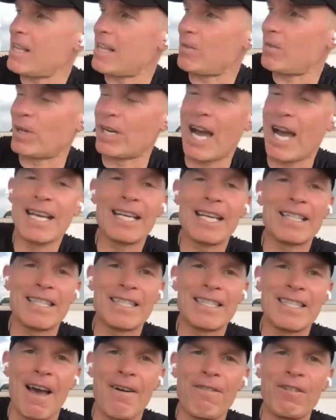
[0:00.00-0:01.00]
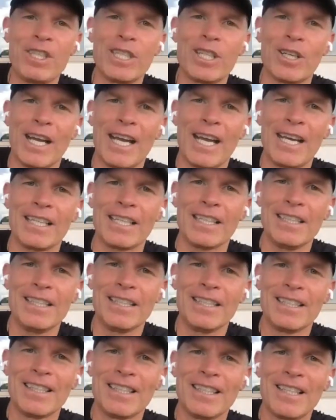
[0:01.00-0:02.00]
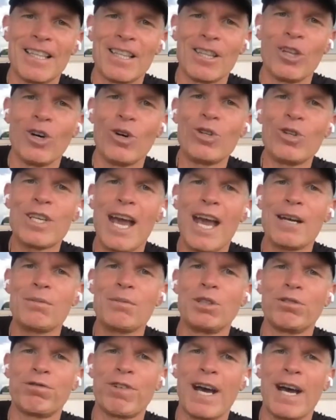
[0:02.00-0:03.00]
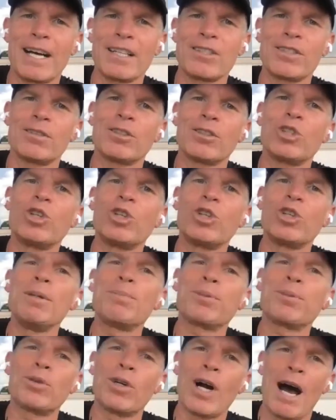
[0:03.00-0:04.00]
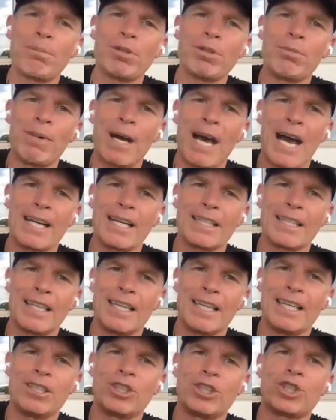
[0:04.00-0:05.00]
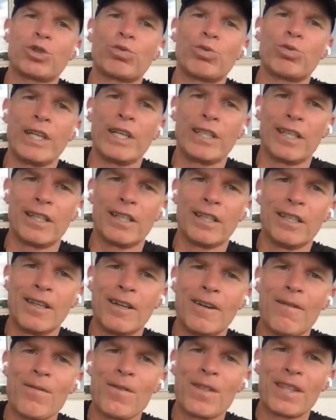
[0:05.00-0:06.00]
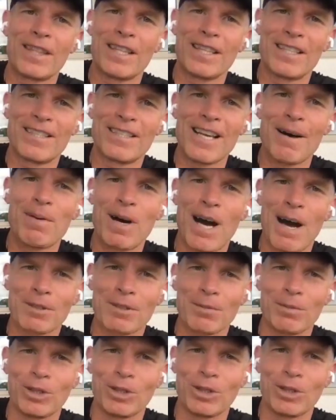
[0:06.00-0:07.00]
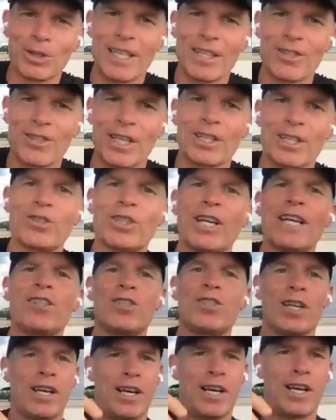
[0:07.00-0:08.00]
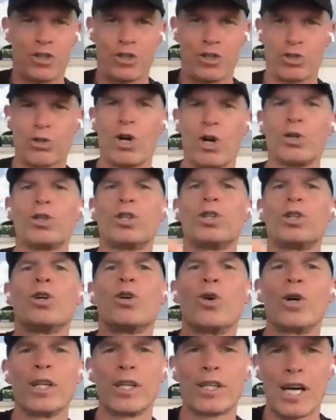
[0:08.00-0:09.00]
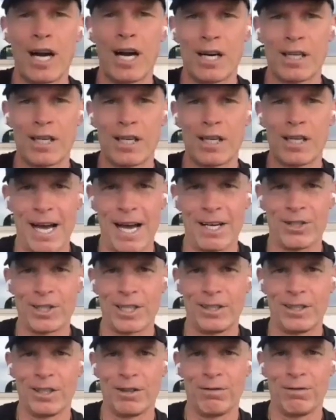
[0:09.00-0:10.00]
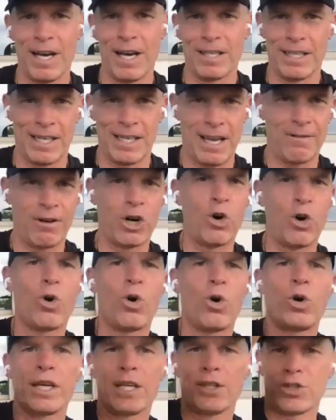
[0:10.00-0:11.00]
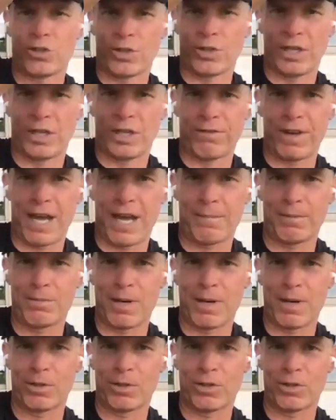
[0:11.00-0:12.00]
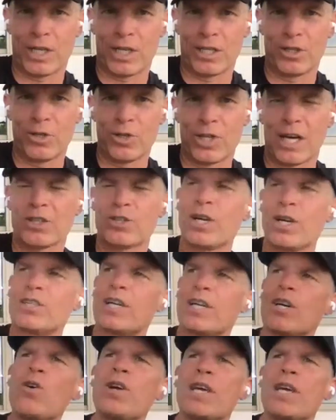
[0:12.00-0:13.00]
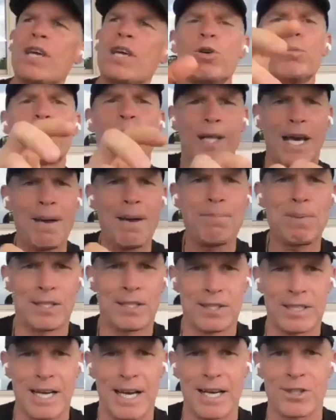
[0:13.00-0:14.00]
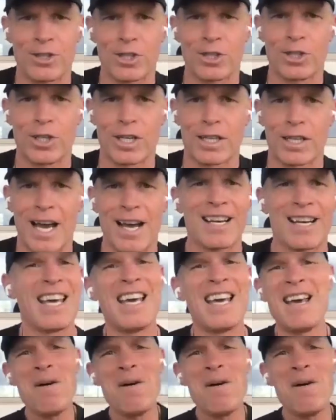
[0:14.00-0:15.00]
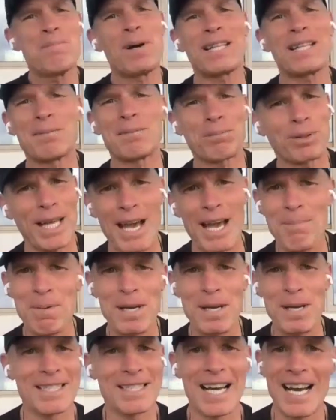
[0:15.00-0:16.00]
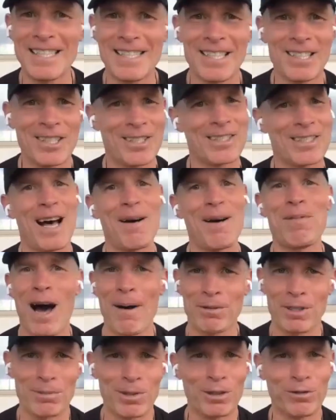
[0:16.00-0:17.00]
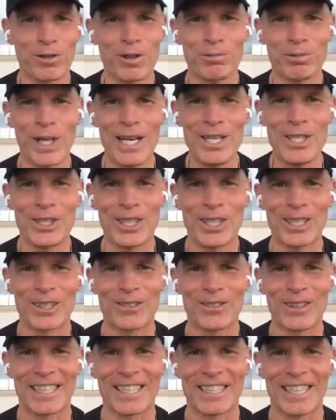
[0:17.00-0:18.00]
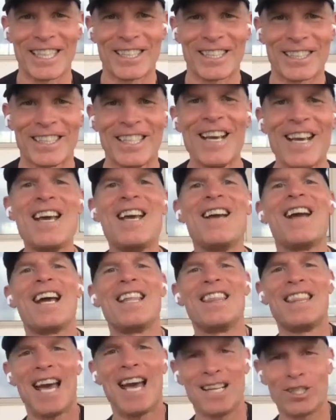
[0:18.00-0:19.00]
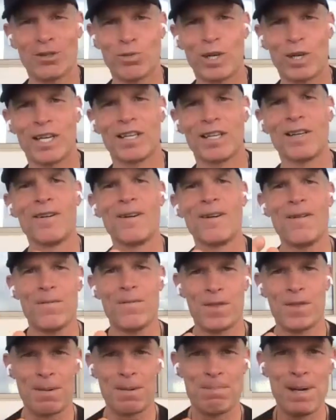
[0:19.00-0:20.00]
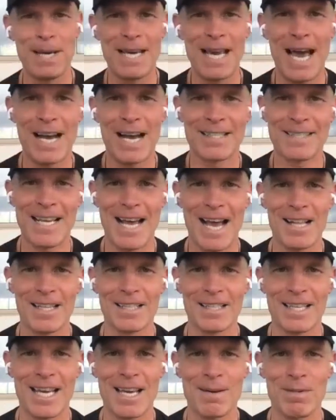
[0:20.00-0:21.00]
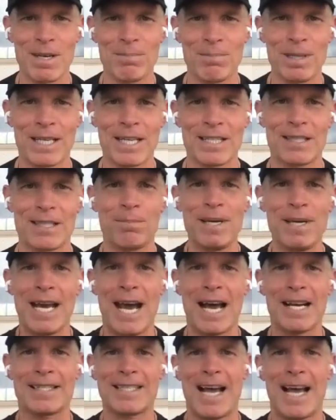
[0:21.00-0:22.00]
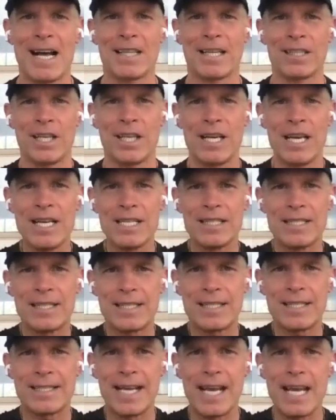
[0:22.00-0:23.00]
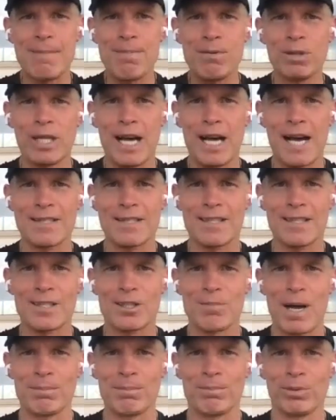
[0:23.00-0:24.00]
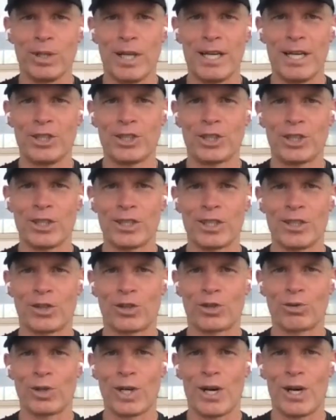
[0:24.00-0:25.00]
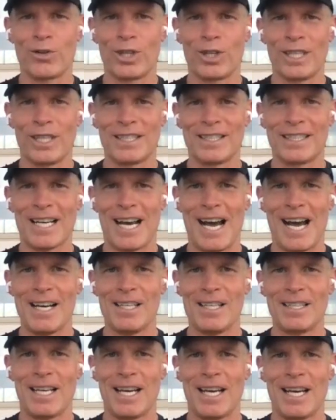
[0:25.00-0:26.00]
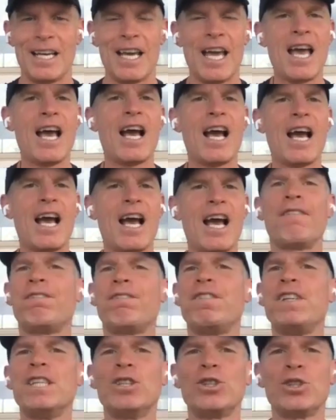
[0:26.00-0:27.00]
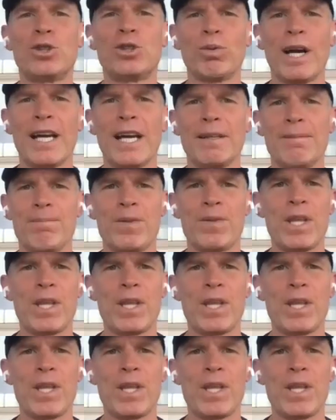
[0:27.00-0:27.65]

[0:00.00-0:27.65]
when I get 70 or 80, those animal fats could be problematic and trigger the suboptimal genes that creates a, a stroke or a cardiovascular event. And I have a whole history of family members that are do that. So I was like, okay, well, plant-based diets are good in that, but plant-based diets are suboptimal for blood sugar regulation. And that's where the big ass salad came in because the big ass salad stabilizes my blood sugar throughout the entire day. I feel great.